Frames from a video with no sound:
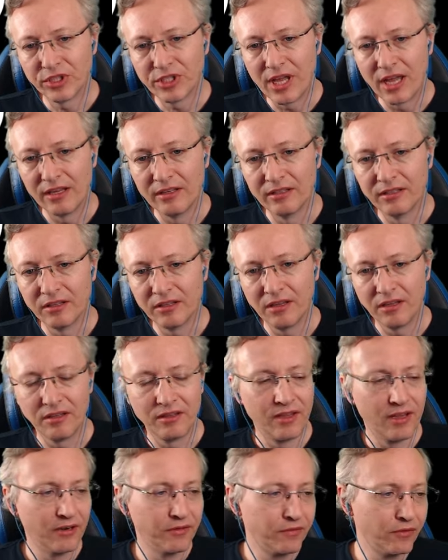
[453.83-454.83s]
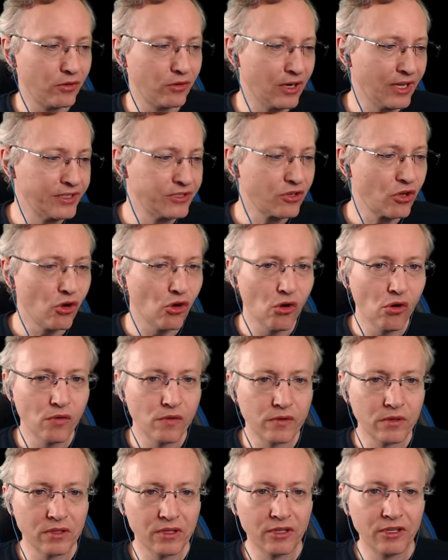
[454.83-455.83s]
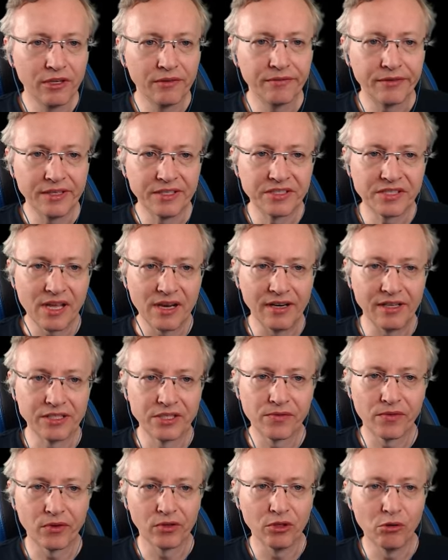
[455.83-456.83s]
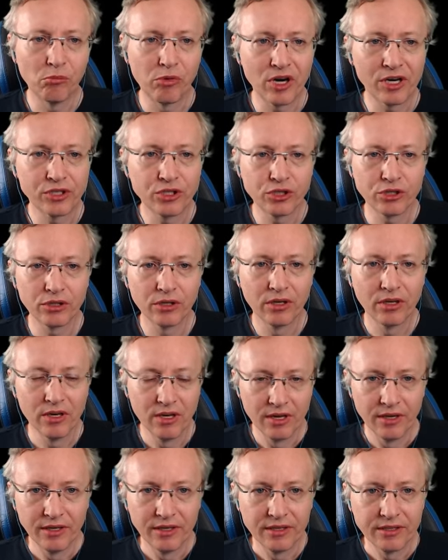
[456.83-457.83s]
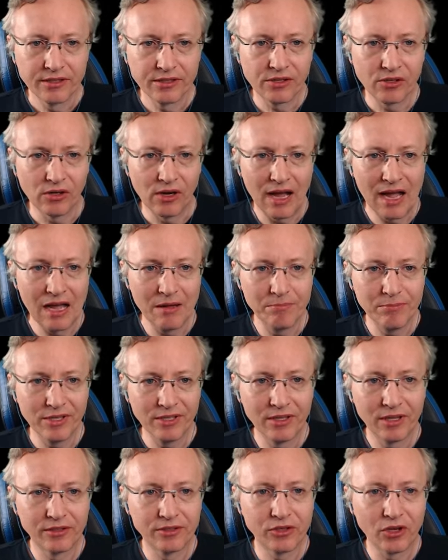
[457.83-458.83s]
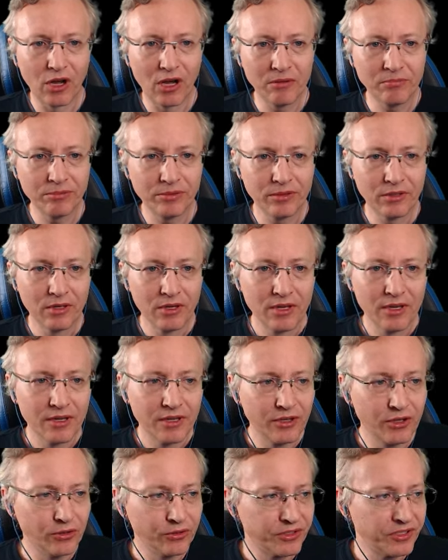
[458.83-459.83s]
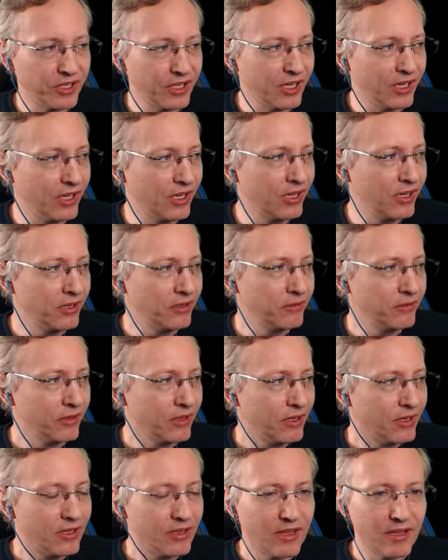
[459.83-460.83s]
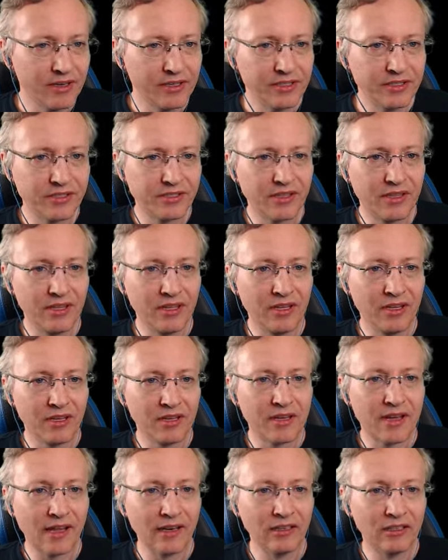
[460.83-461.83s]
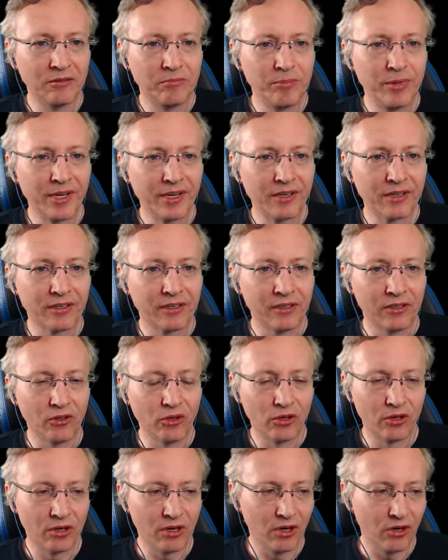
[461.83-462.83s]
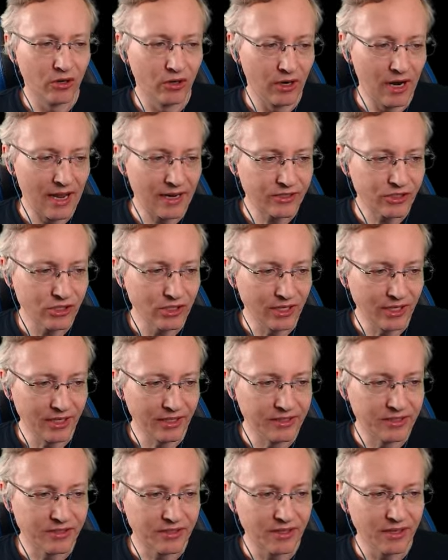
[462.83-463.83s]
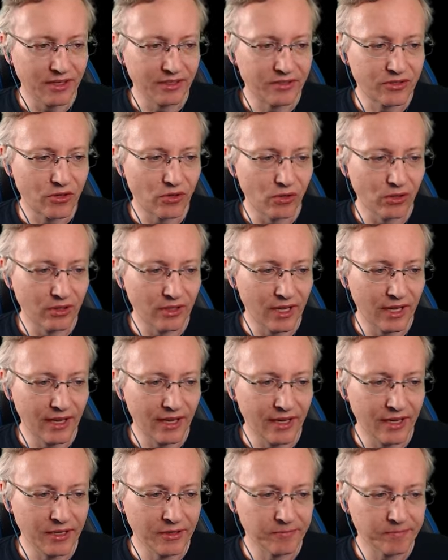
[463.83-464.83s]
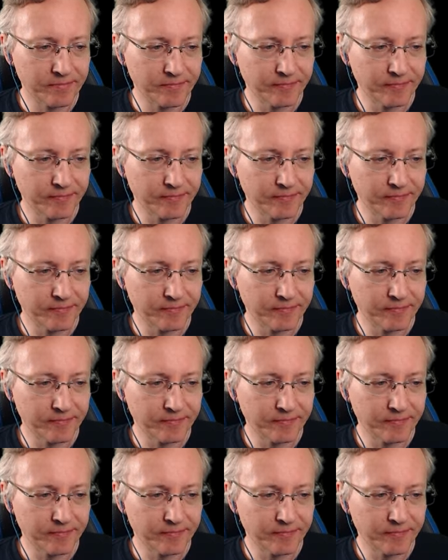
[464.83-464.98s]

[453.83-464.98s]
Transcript: And therefore, let's go over the different settings for the brush. So up at the top, you see there is the color picker, or actually it's called a